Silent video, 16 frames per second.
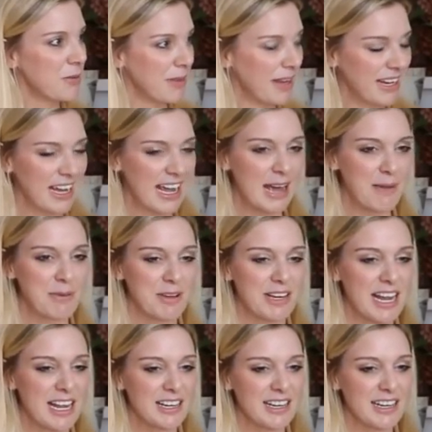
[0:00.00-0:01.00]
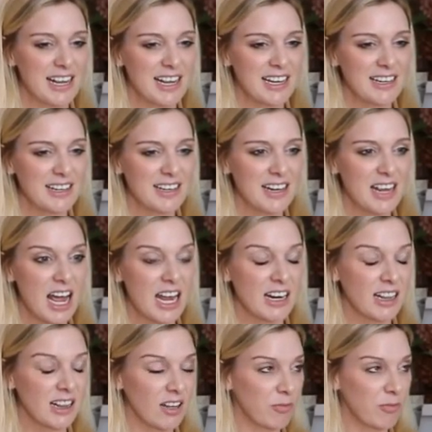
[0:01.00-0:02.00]
You make like, it happen, yeah. and, and, and
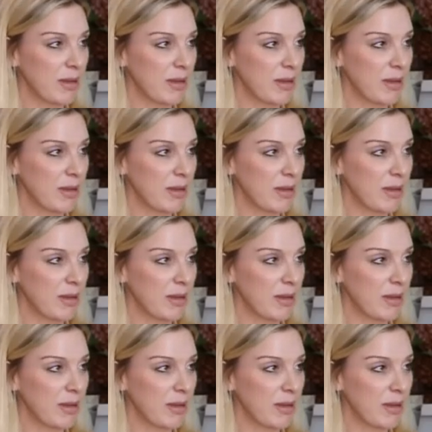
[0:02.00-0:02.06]
I love